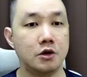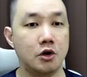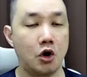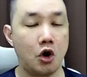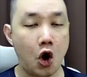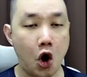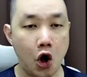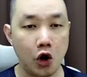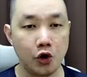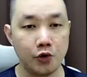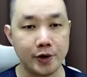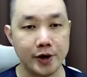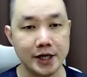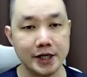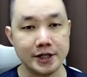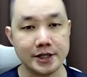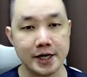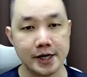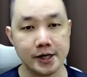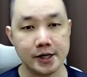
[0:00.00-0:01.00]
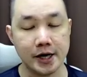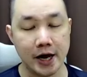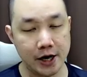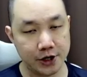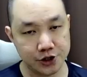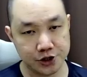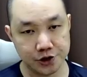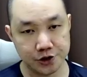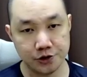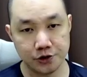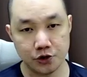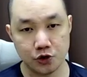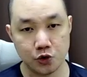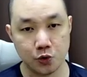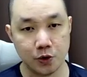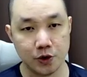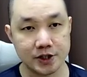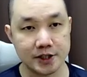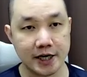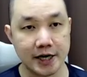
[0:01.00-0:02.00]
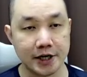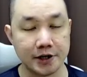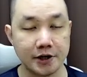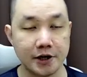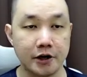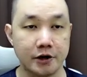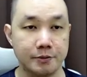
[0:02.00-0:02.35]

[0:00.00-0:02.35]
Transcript: already taking action towards getting there.